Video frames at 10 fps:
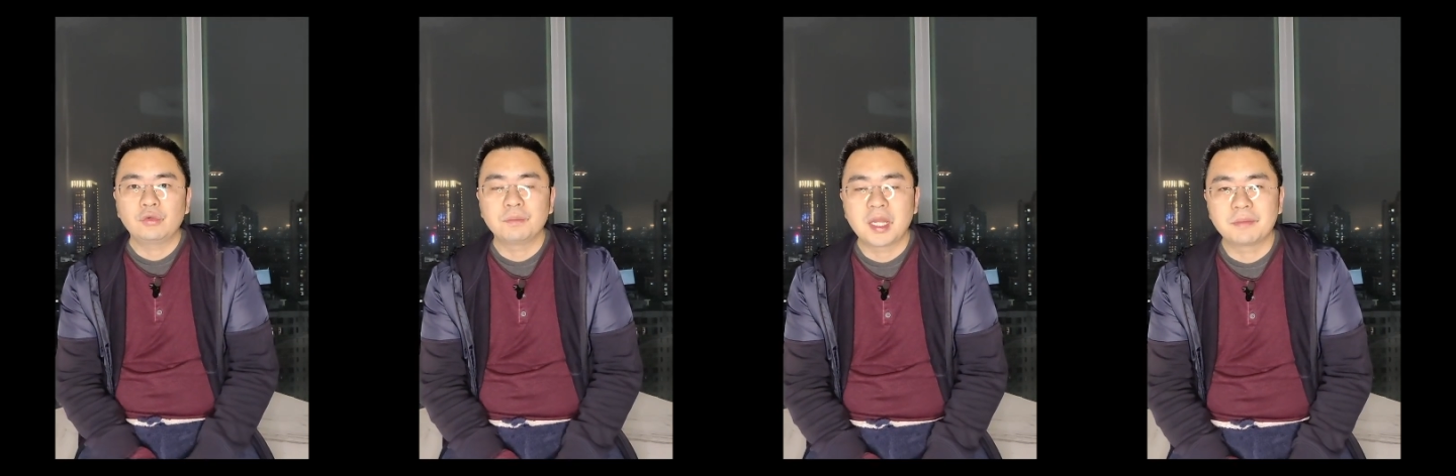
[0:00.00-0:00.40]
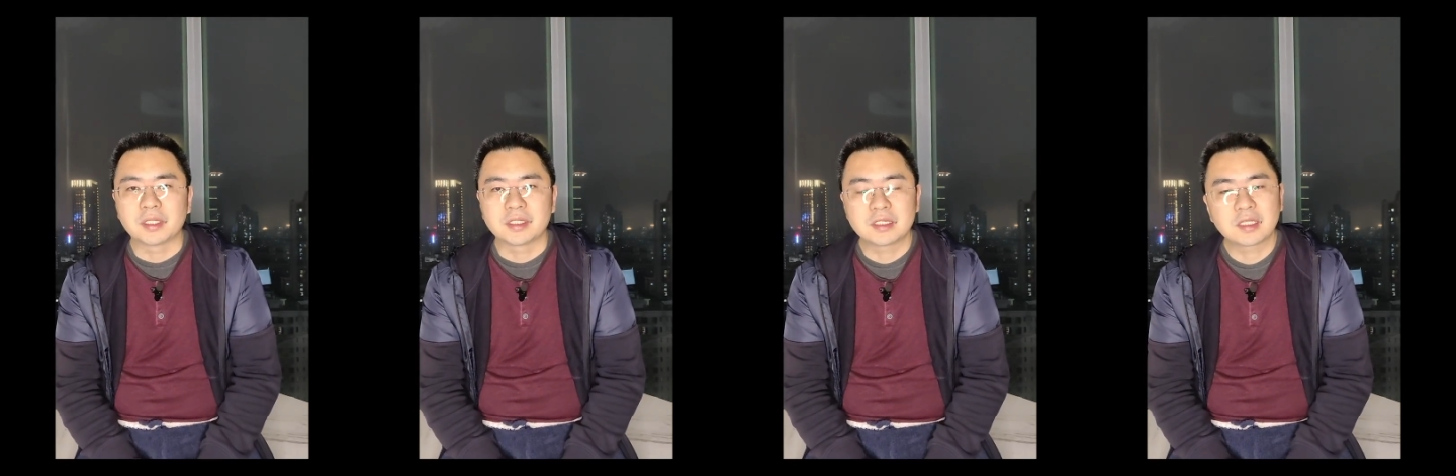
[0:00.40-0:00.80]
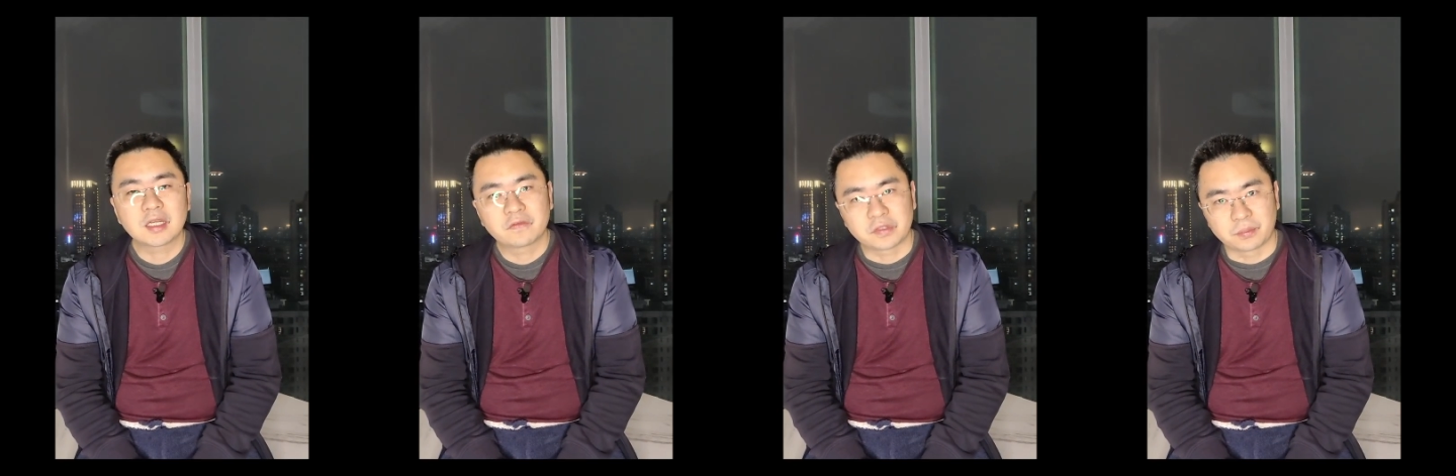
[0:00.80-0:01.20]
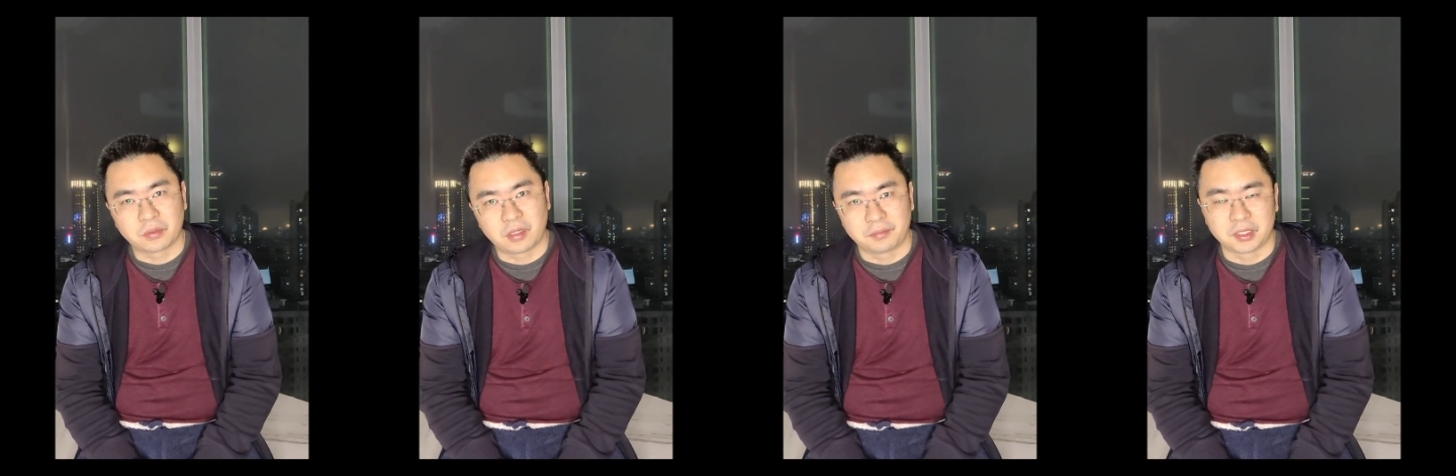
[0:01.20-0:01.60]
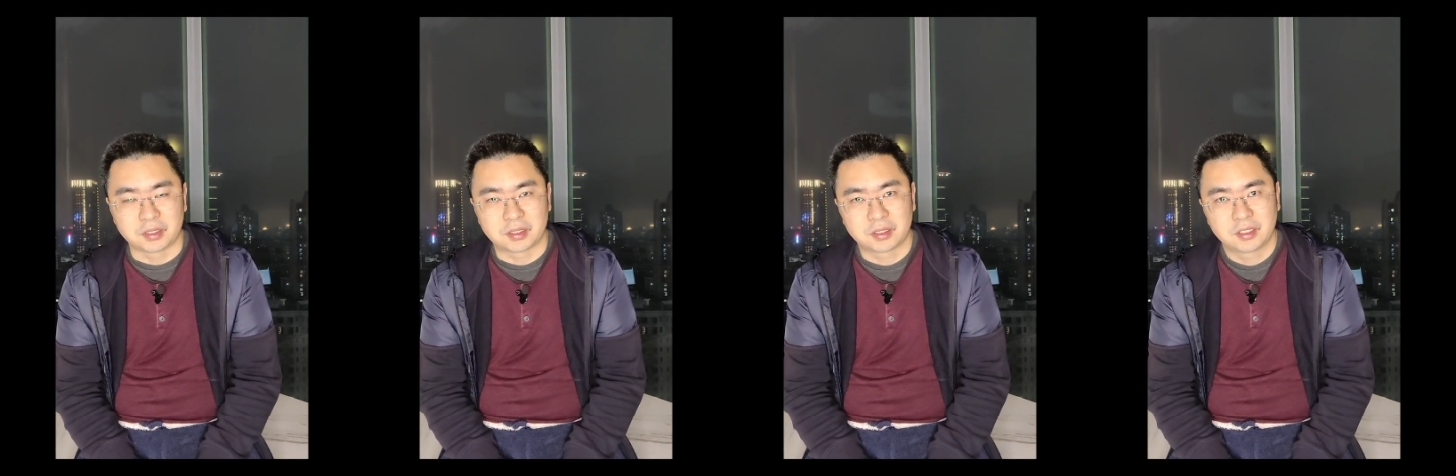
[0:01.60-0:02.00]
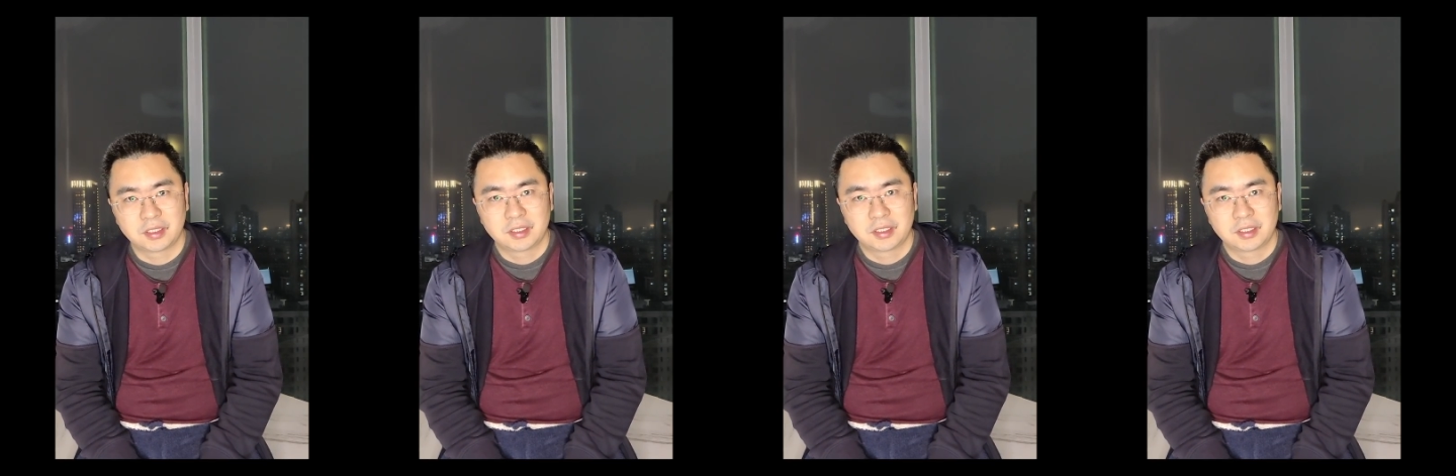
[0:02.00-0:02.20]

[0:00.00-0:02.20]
remember, this kind of deployment,